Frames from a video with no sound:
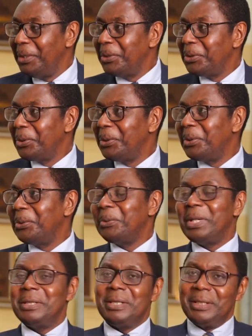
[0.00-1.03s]
So
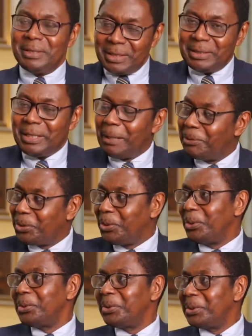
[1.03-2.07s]
when they set up
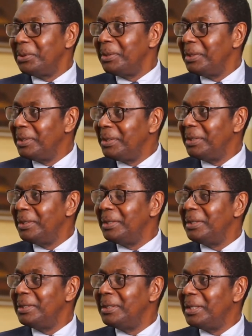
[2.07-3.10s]
schools,
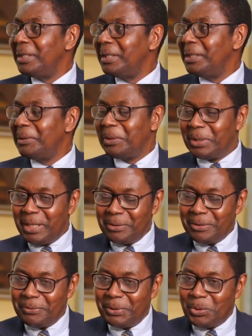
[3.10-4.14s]
they
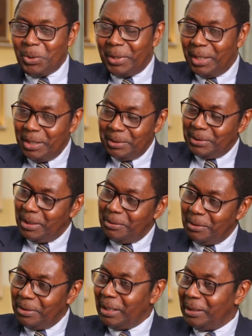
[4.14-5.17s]
kind of
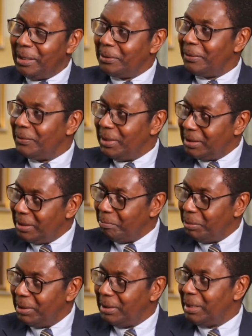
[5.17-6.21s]
inculcated that kind of
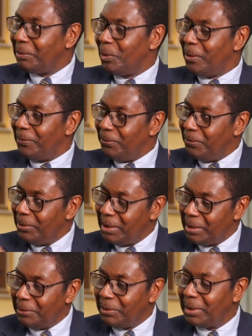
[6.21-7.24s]
discipline and
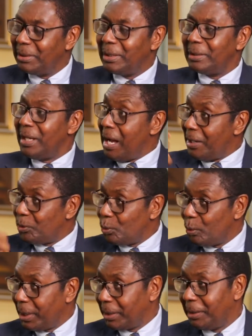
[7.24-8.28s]
God-fearing and hard
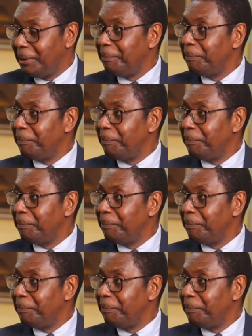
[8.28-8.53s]
work